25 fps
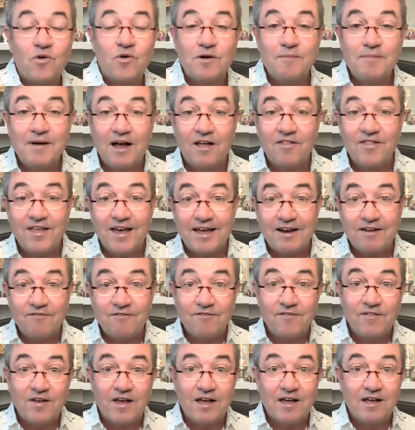more about
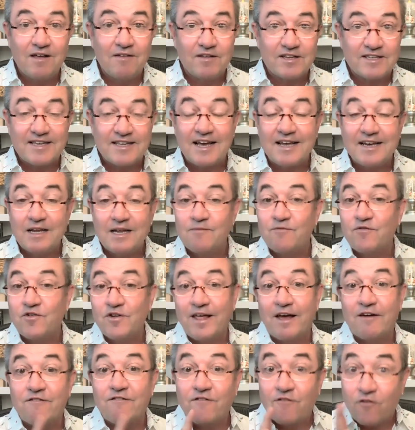that, sign up for
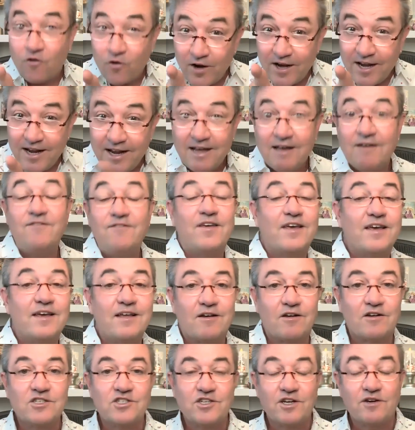that free
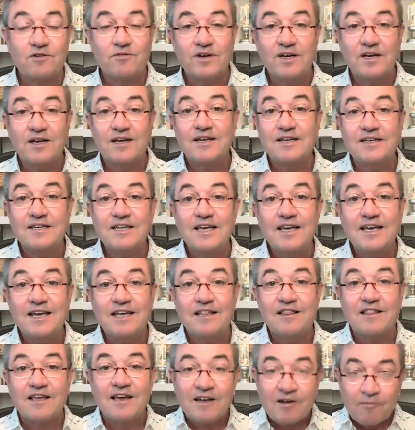event on January
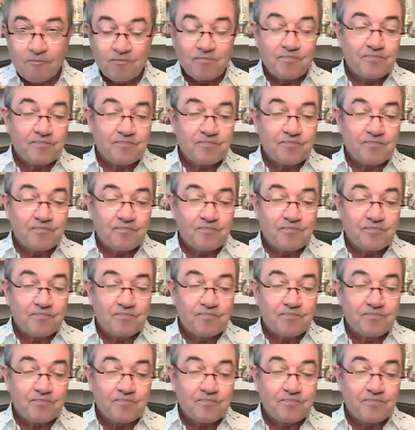19th.